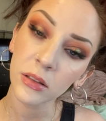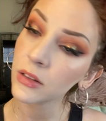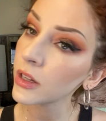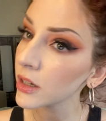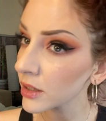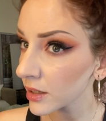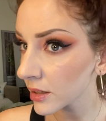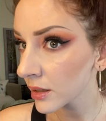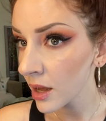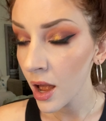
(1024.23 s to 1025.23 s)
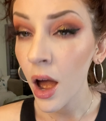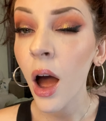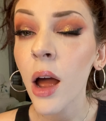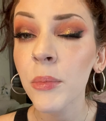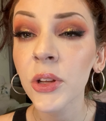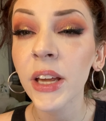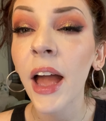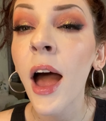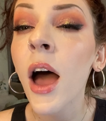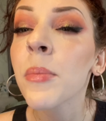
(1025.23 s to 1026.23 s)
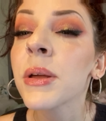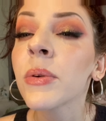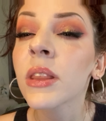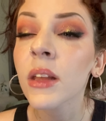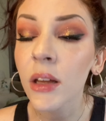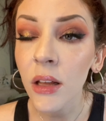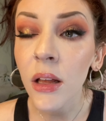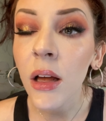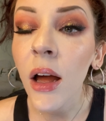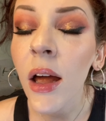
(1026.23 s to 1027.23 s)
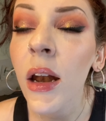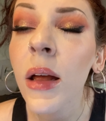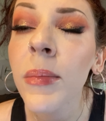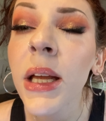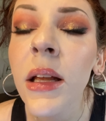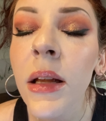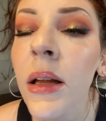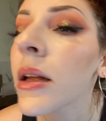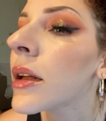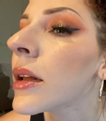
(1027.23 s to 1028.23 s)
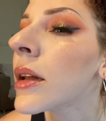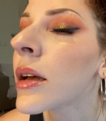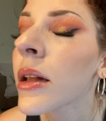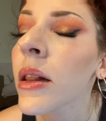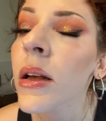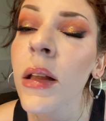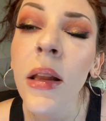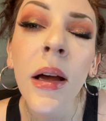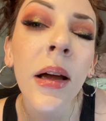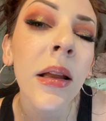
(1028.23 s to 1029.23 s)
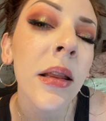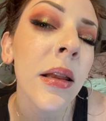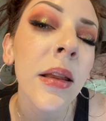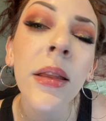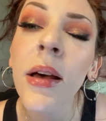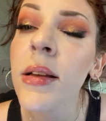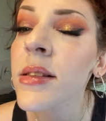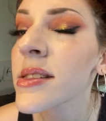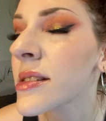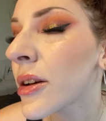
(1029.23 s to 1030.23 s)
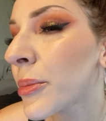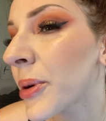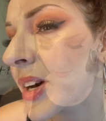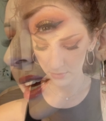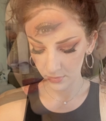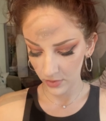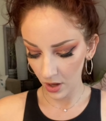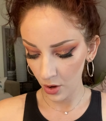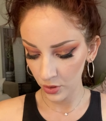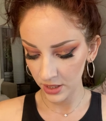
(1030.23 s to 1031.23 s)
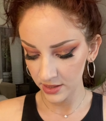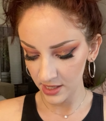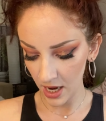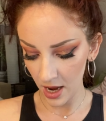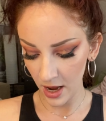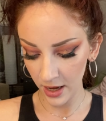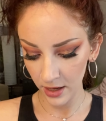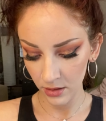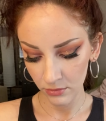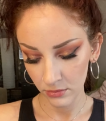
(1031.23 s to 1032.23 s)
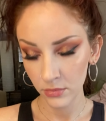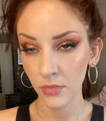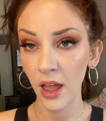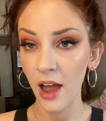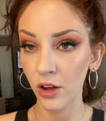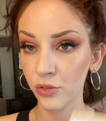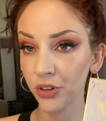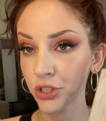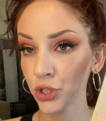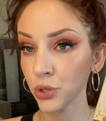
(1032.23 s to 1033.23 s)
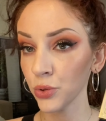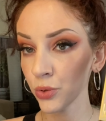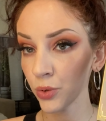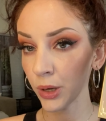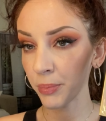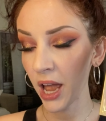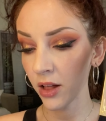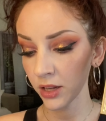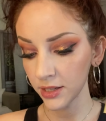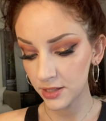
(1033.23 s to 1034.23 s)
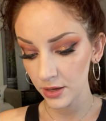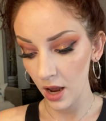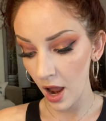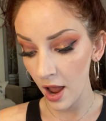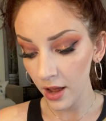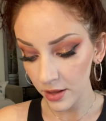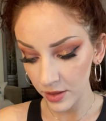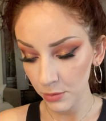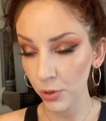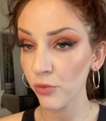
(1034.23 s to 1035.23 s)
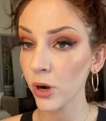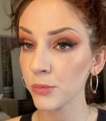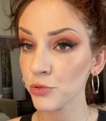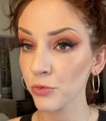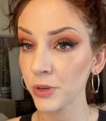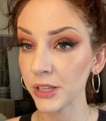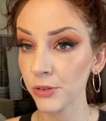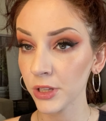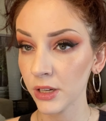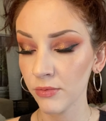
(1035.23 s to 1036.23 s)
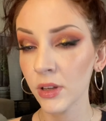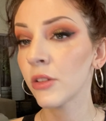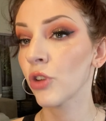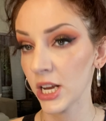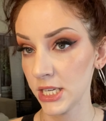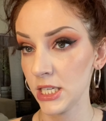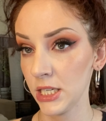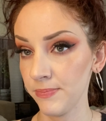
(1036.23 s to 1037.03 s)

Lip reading: look. I'm really happy with it. And I mean, look at that. That's so pretty. The Oden's Eye Alva2 palette, I think performed really, really great.